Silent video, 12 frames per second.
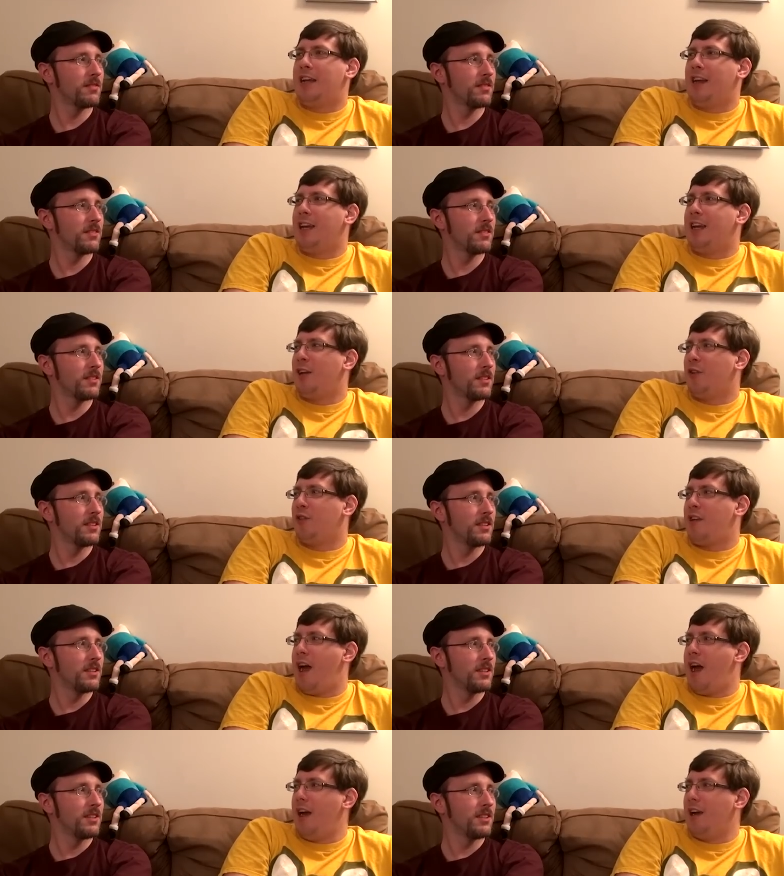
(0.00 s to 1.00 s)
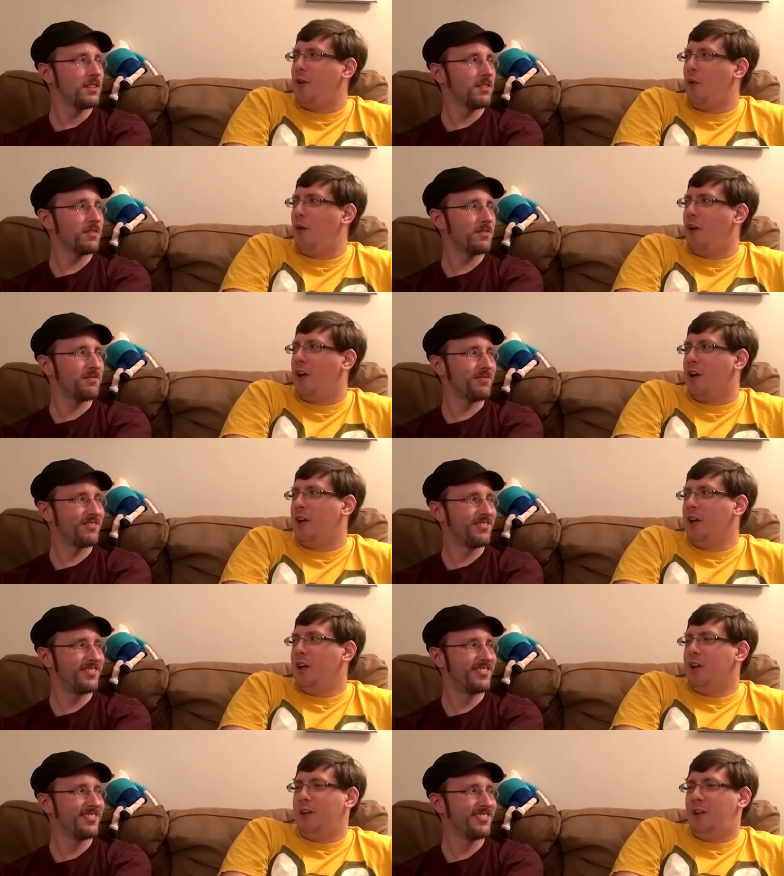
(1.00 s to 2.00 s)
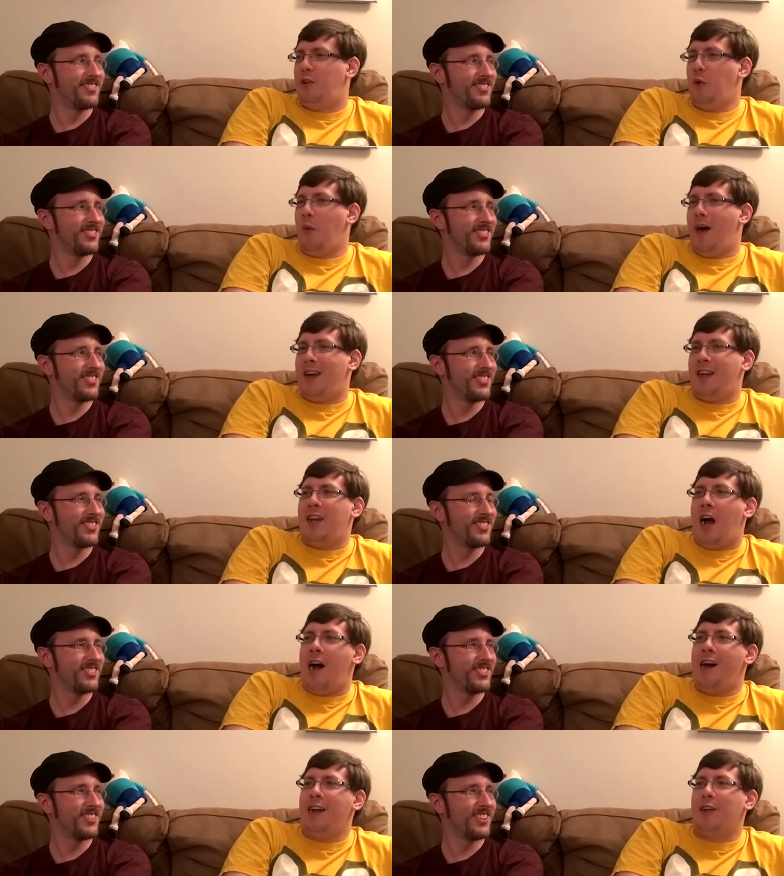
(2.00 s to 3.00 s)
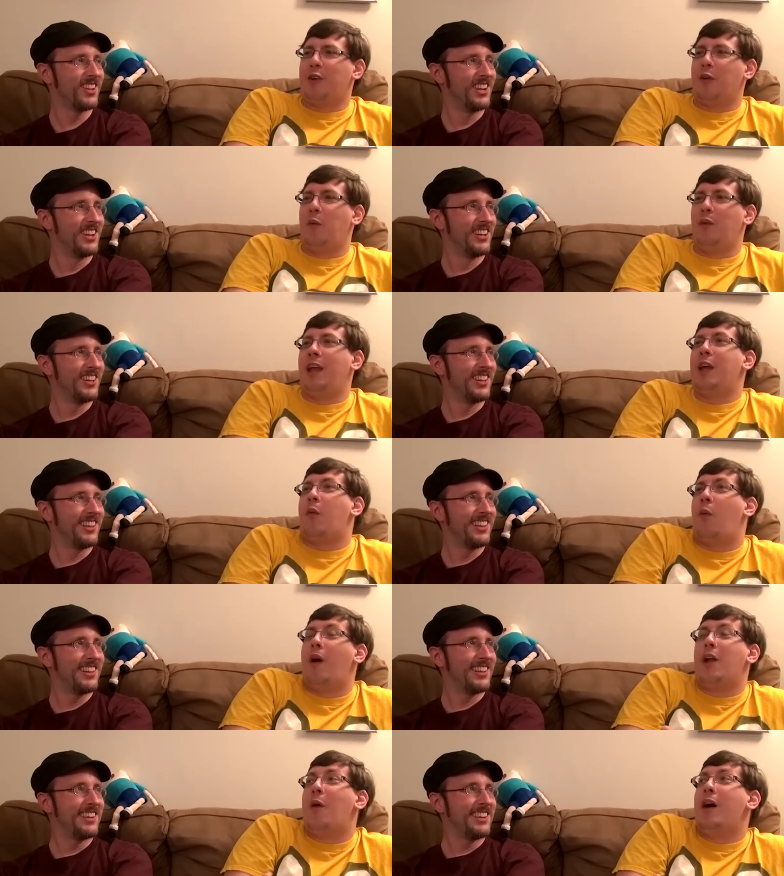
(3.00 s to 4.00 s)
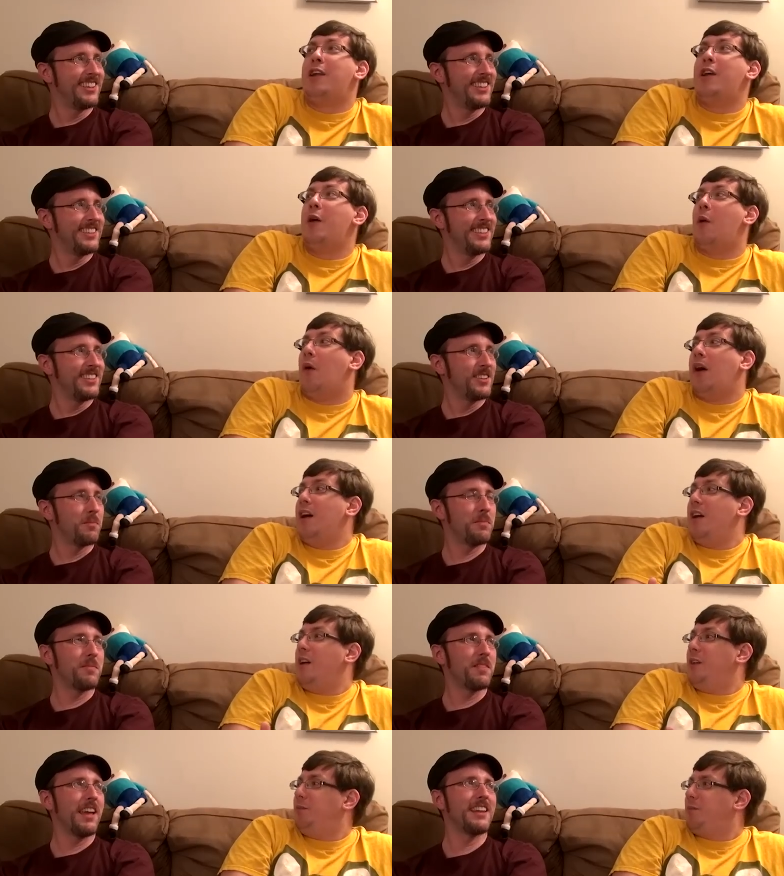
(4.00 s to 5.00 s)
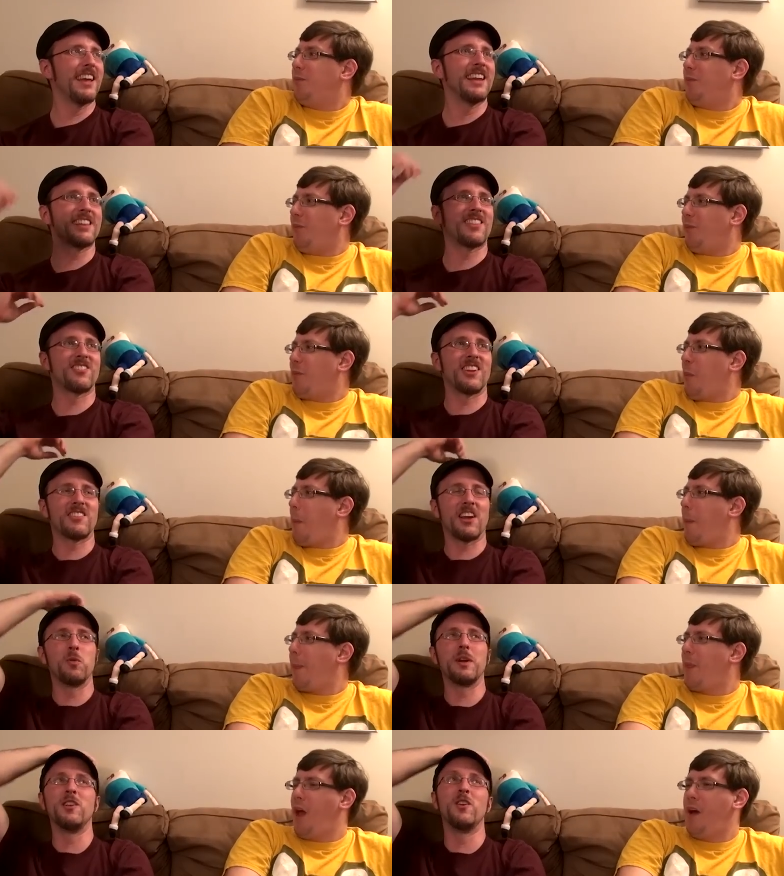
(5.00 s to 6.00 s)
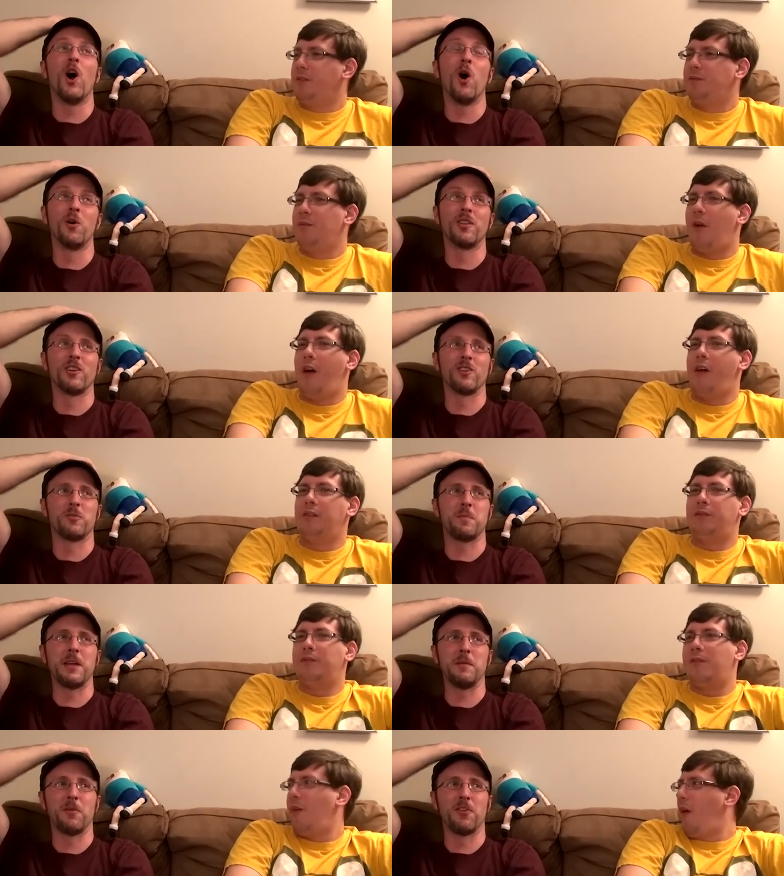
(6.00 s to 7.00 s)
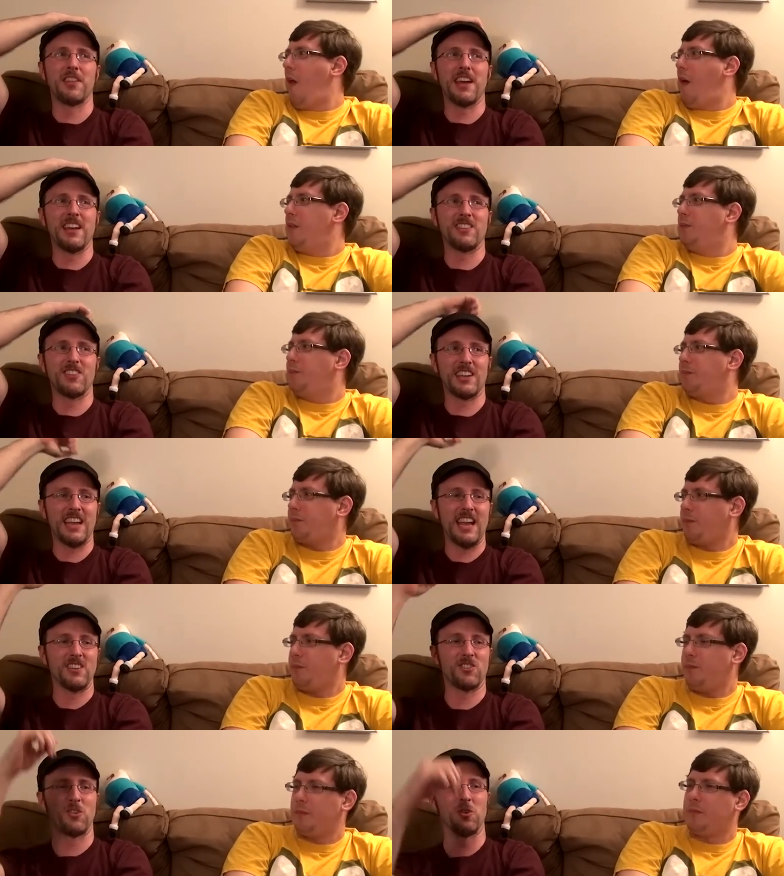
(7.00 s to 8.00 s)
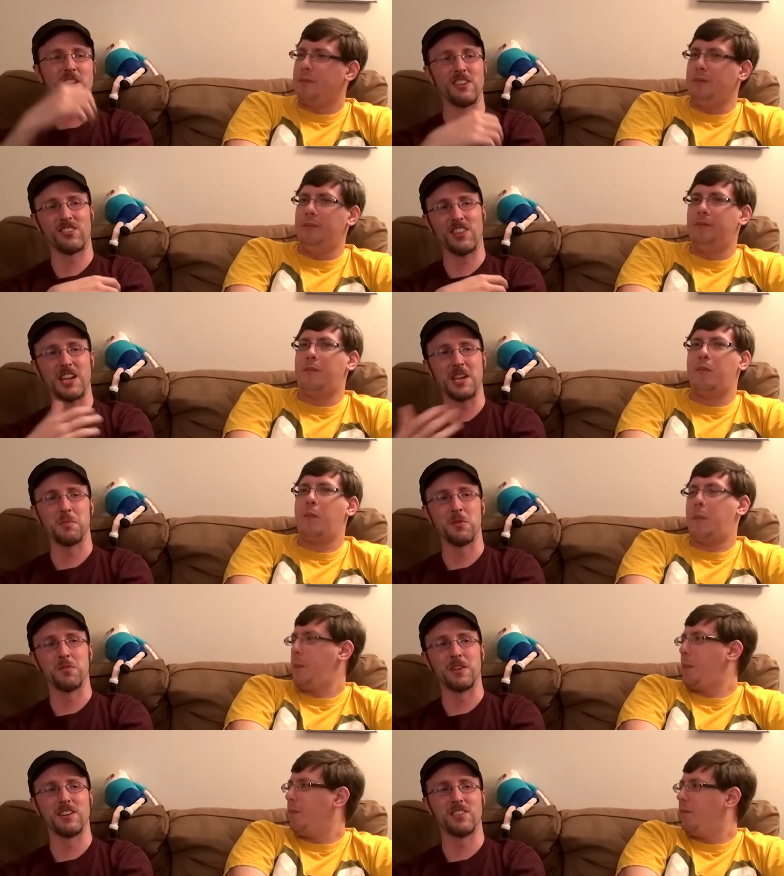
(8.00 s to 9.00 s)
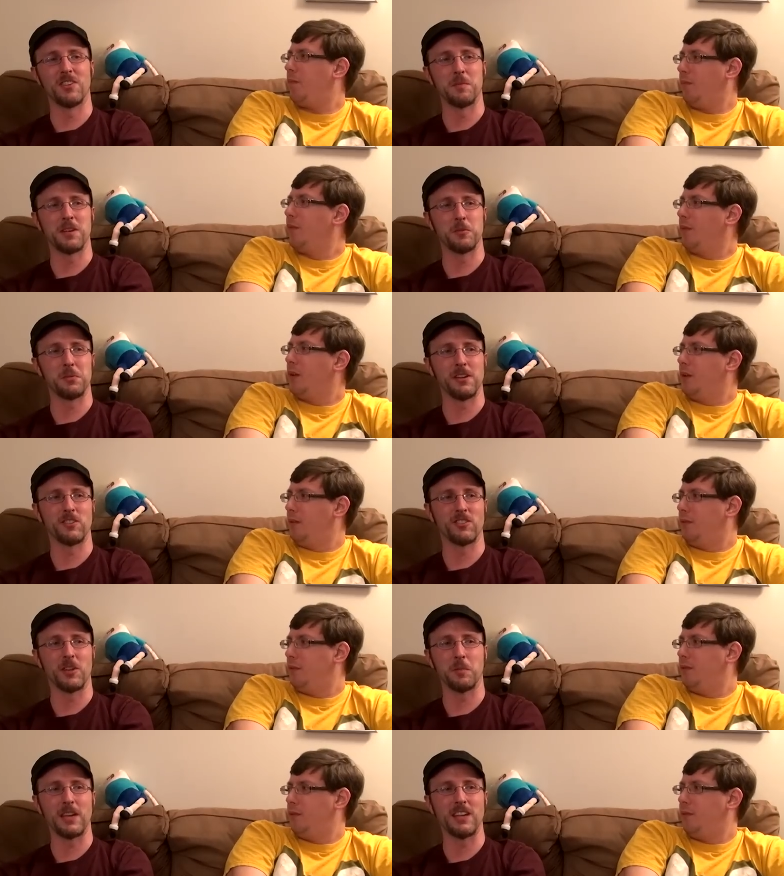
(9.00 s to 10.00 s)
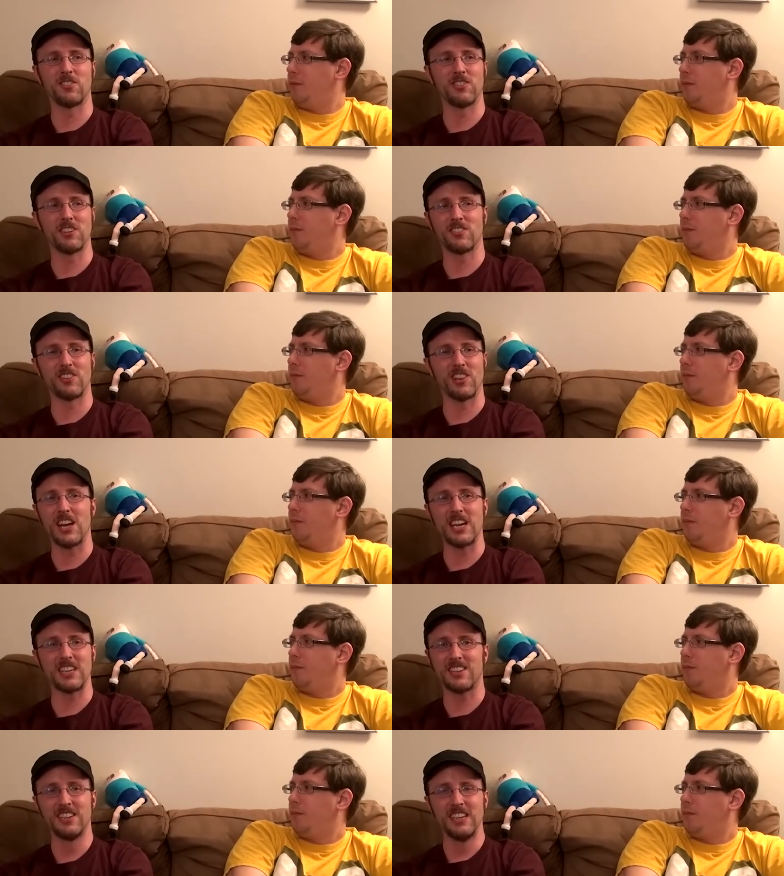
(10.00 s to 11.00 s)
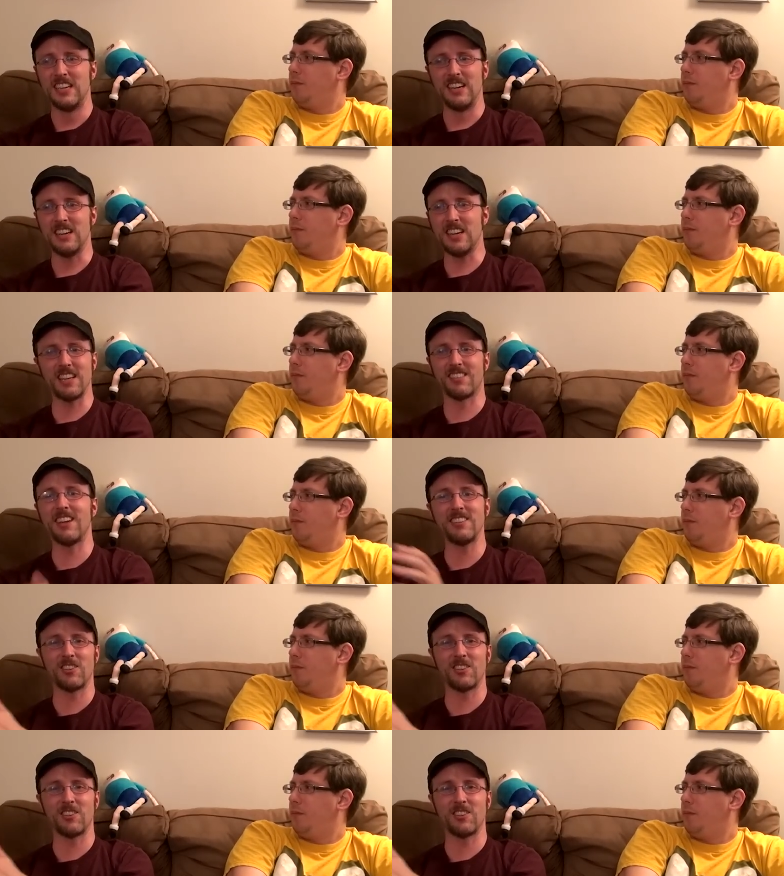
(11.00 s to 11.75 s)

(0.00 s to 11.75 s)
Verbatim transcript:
Speaker 1: can I get a snack?" or do I not? Or like, what do I do? And, and at the same time,
Speaker 2: we know there's people that's like, as soon as they move into somebody's place or something, it's just like they